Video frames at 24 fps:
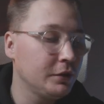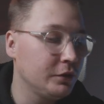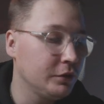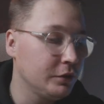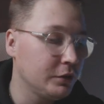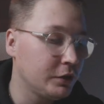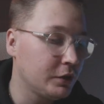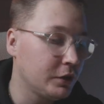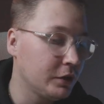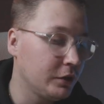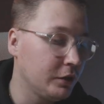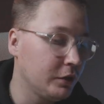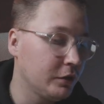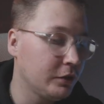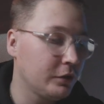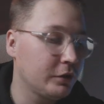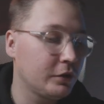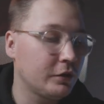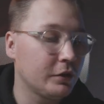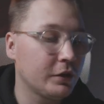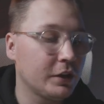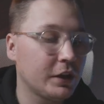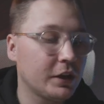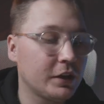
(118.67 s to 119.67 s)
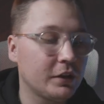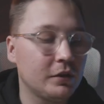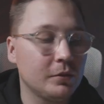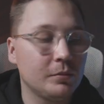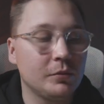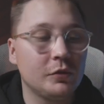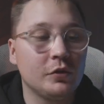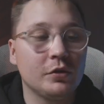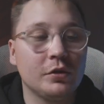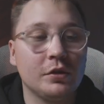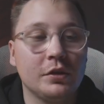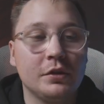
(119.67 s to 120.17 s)
You can just connect
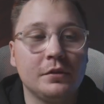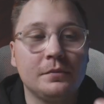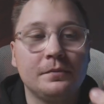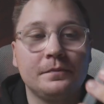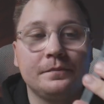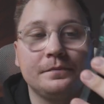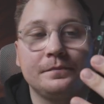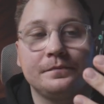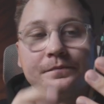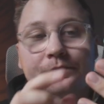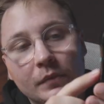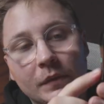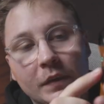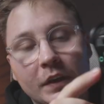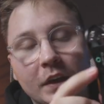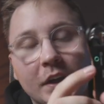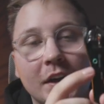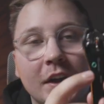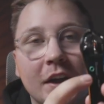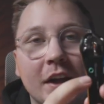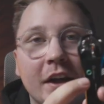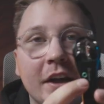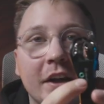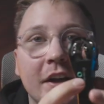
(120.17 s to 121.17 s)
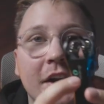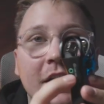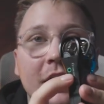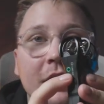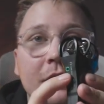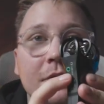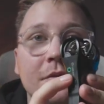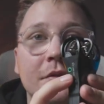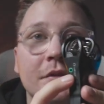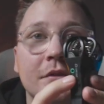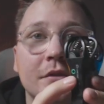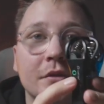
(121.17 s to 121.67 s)
them to the line
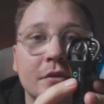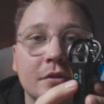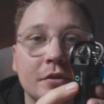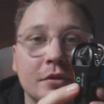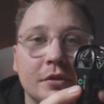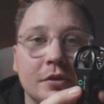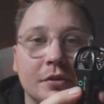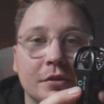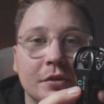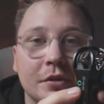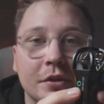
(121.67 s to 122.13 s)
out on